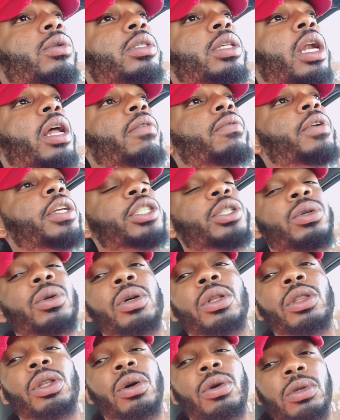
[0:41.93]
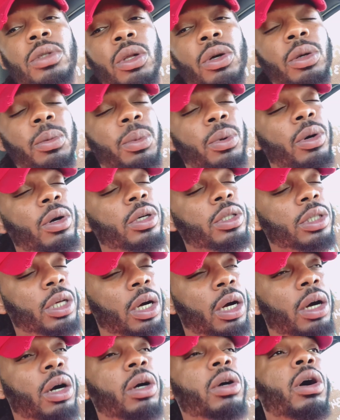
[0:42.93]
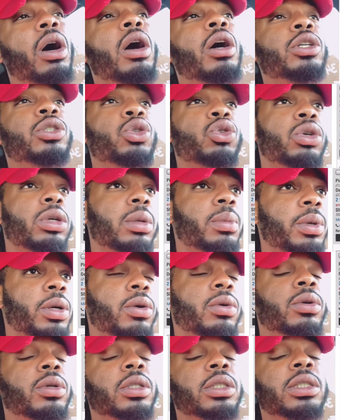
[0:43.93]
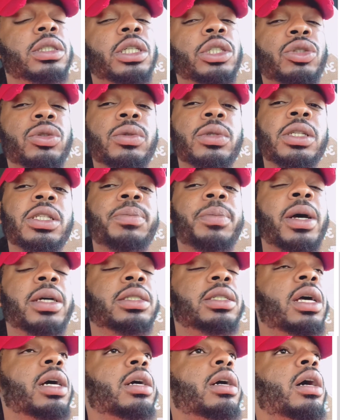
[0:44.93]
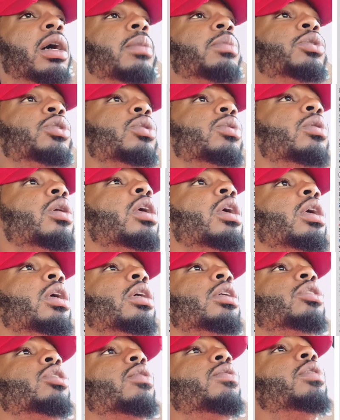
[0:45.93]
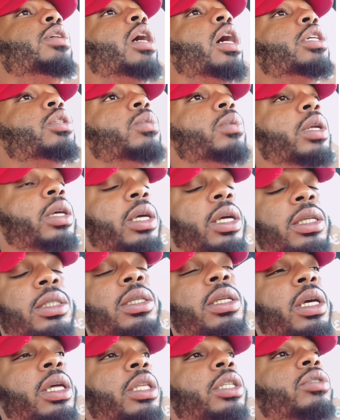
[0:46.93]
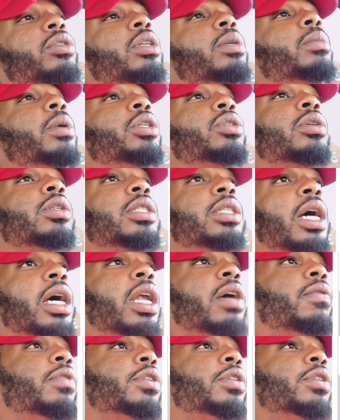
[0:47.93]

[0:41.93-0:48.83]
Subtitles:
that are featured on those load boards are also going to be on centraldispatch.com too. So if you guys want to get into the industry, make sure you sign up for